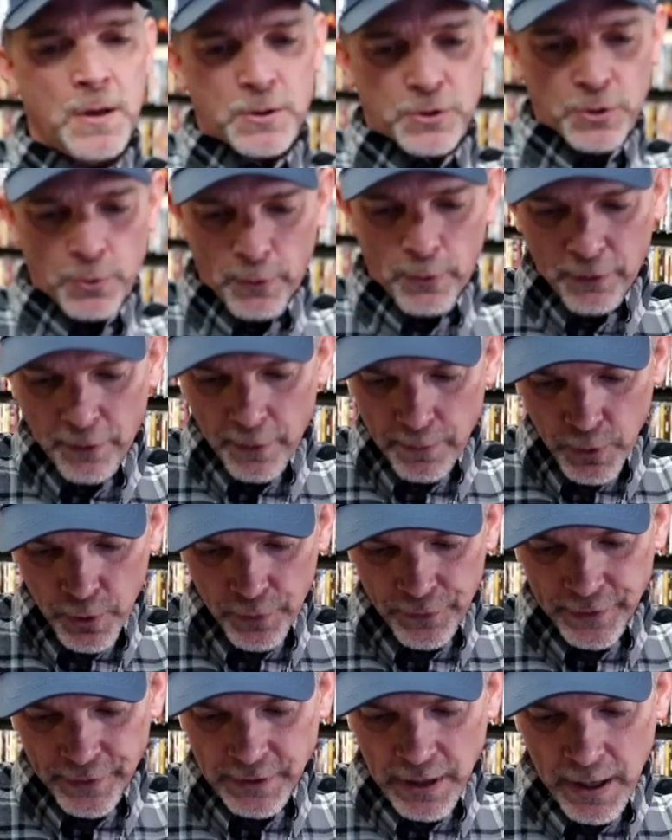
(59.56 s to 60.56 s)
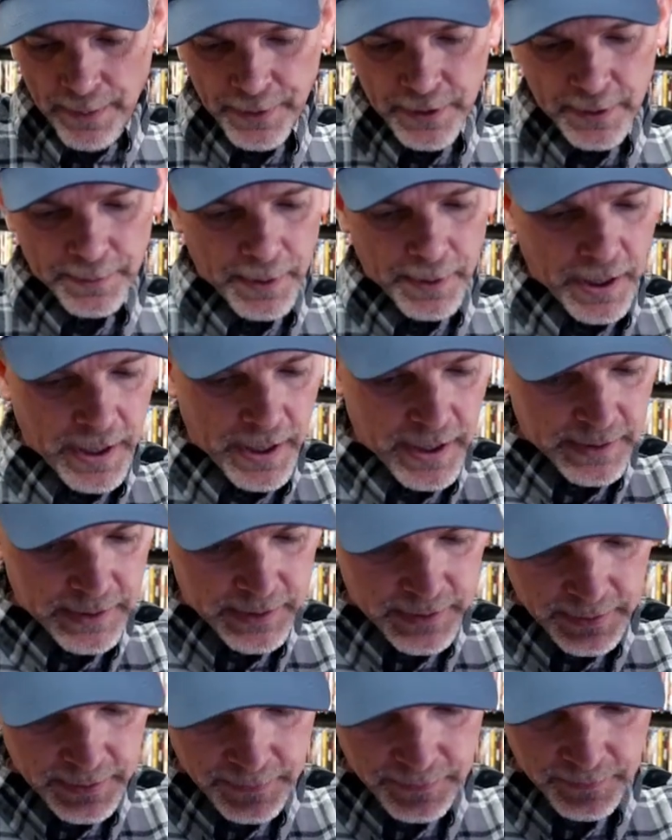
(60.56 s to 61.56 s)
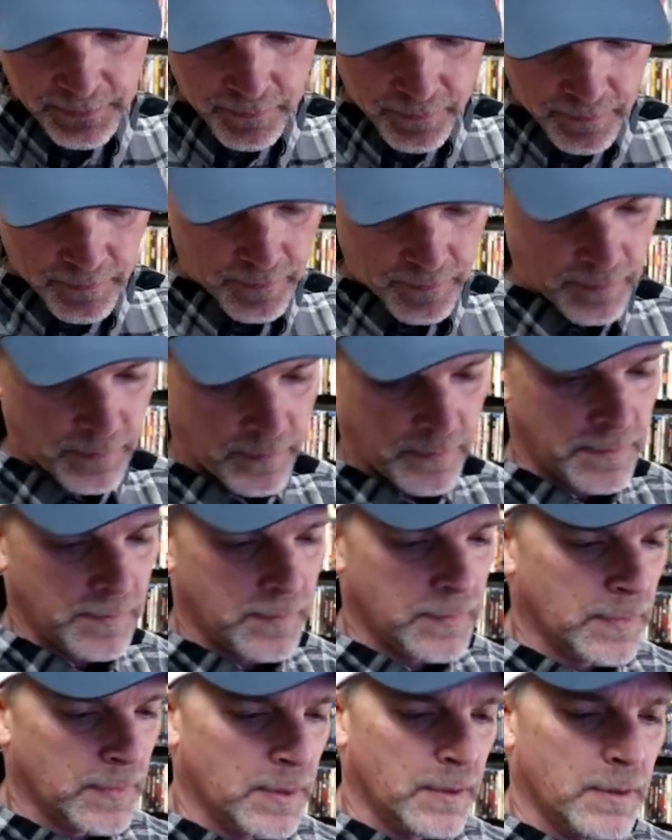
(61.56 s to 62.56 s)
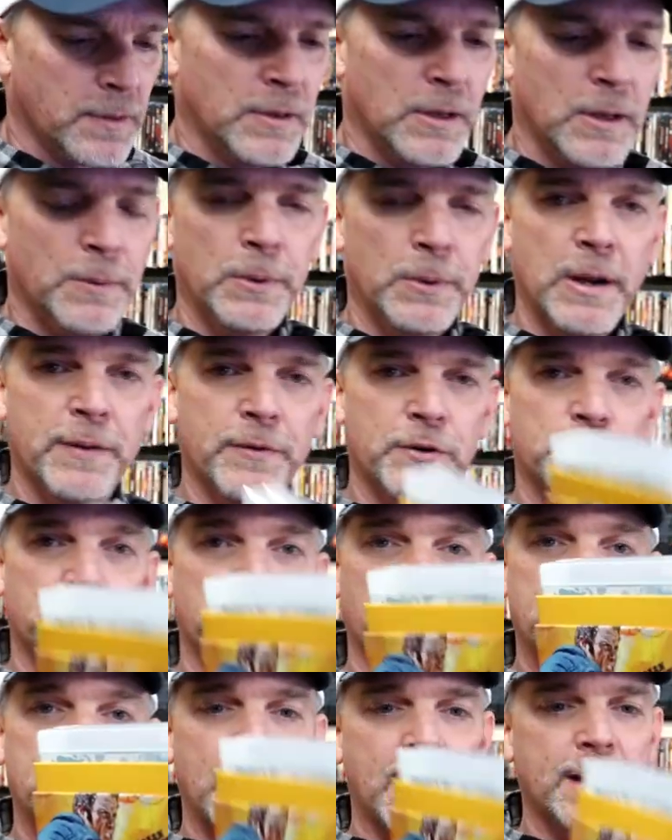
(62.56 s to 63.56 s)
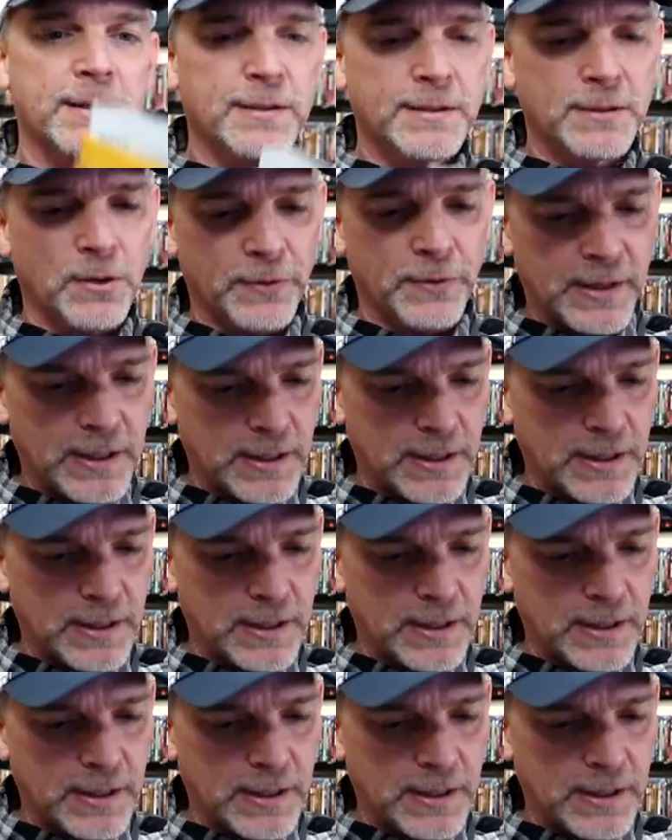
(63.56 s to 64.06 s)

So we remove the top of the box and we have our two cases on